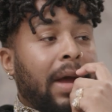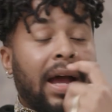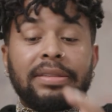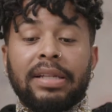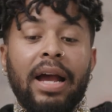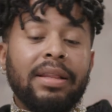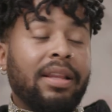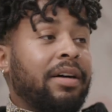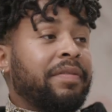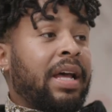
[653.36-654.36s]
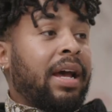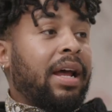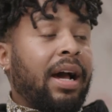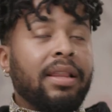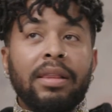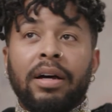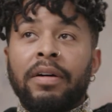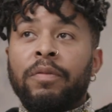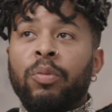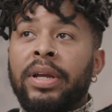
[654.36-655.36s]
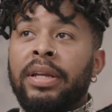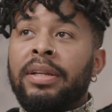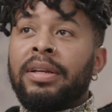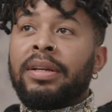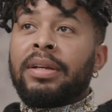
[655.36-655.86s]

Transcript: I love that. I love when